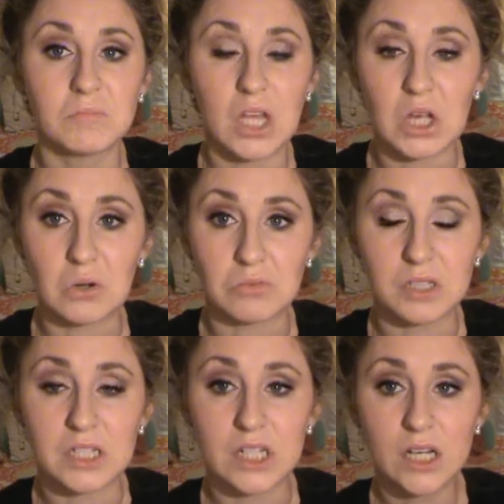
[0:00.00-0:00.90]
I don't
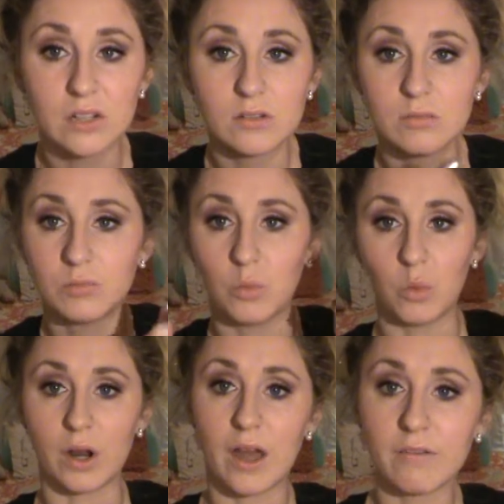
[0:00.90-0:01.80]
really know.
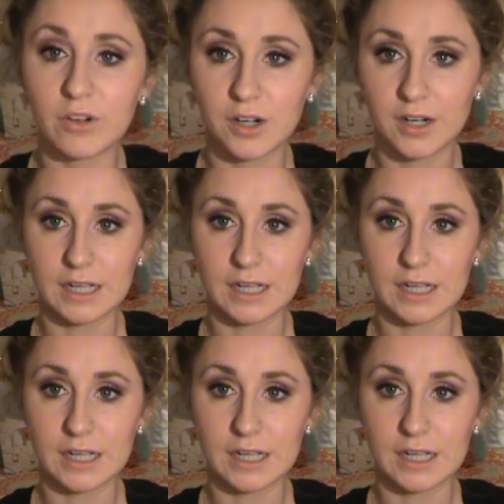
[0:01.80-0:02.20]
Whatever.